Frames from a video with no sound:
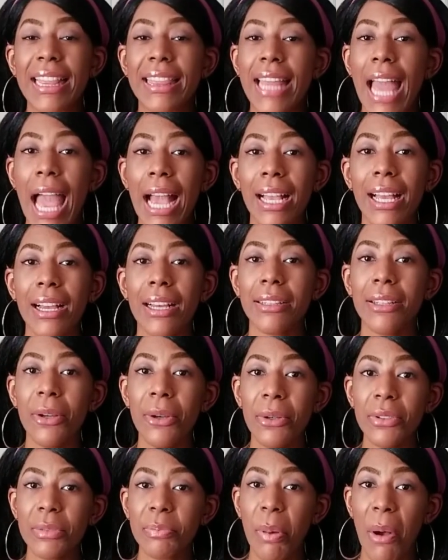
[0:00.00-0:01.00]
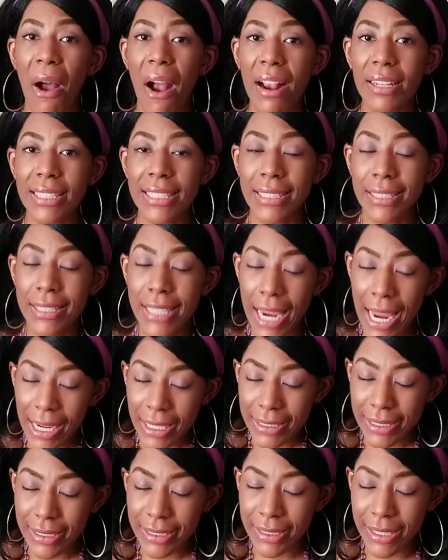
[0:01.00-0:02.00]
That concludes part
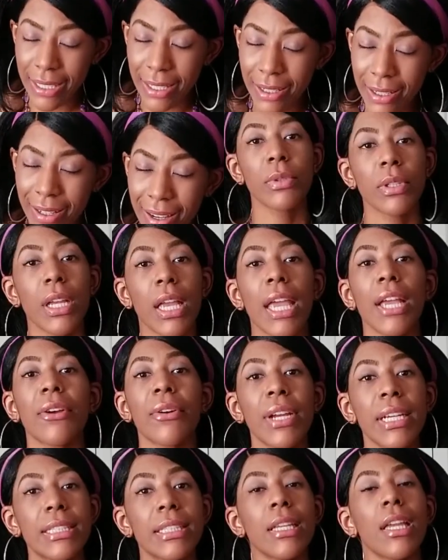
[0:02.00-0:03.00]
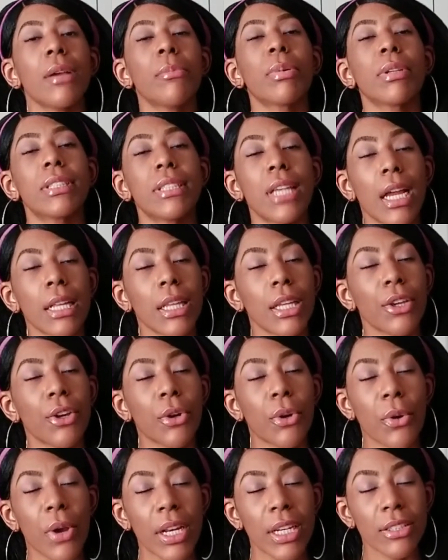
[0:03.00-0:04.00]
six increasing and protecting your
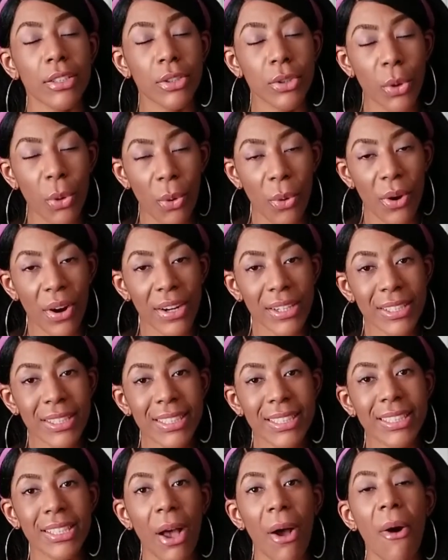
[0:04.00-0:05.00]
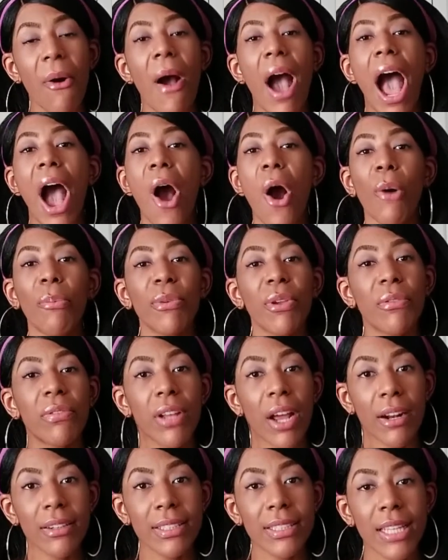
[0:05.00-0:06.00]
credit scores. So I hope you've
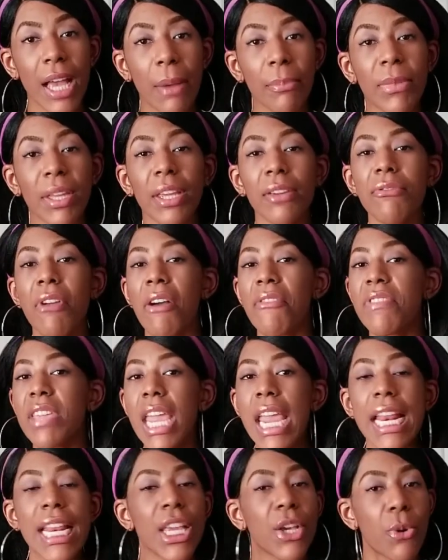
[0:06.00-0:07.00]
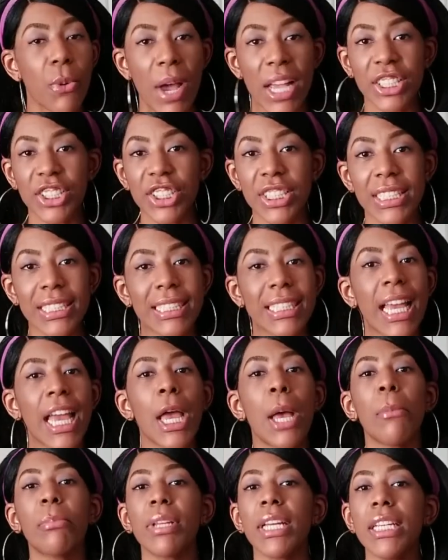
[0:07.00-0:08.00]
learned something. If you have any questions,
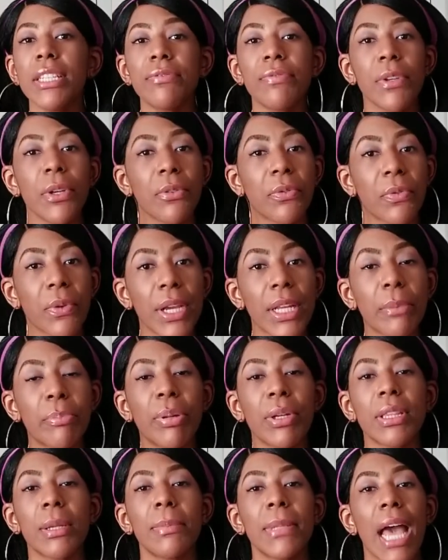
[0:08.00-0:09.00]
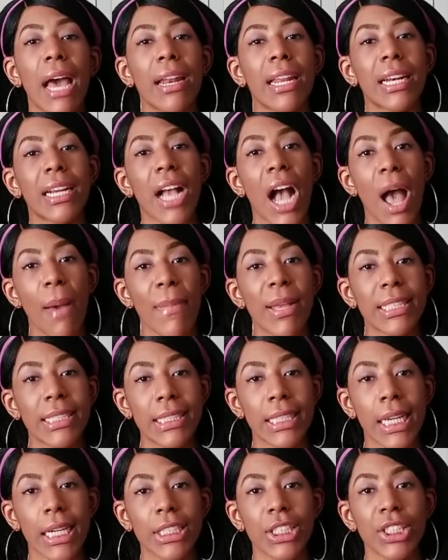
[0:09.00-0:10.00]
please feel free to put them down in the comment
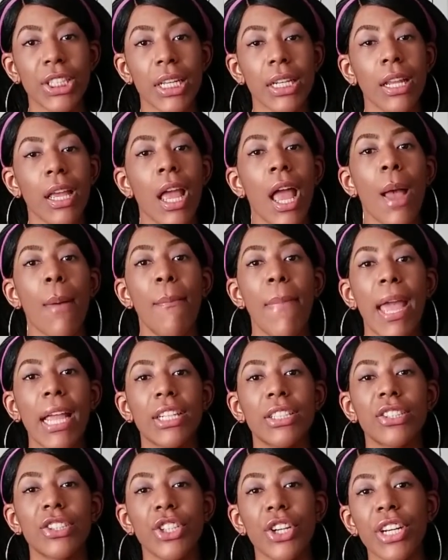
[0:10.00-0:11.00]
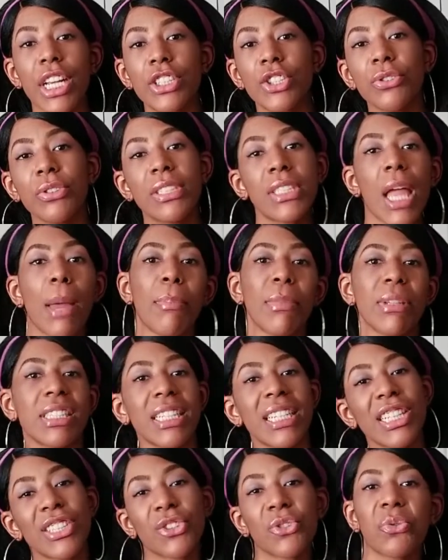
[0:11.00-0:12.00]
section. Make sure that you step into
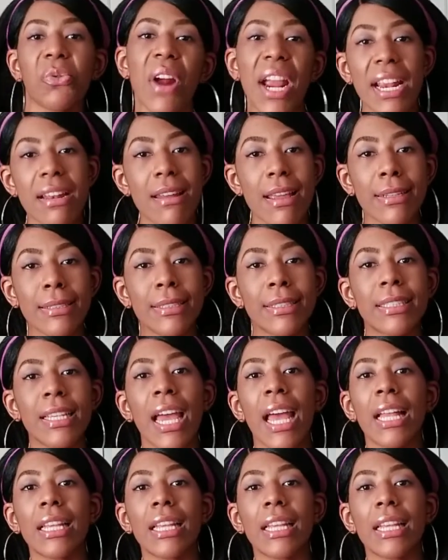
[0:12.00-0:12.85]
this greatness.